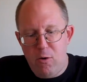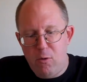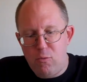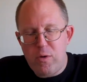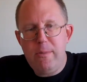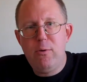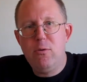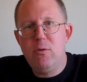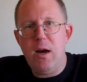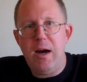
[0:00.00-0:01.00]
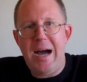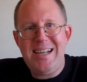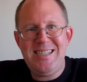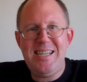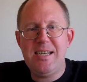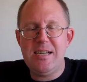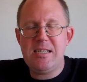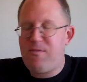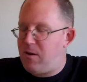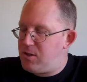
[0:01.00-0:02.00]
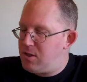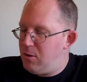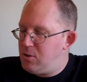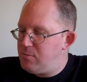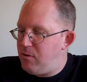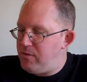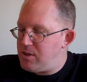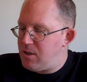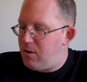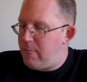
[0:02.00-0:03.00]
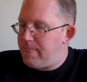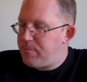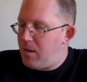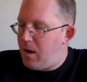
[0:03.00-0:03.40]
whole reboot idea as far as those movies go.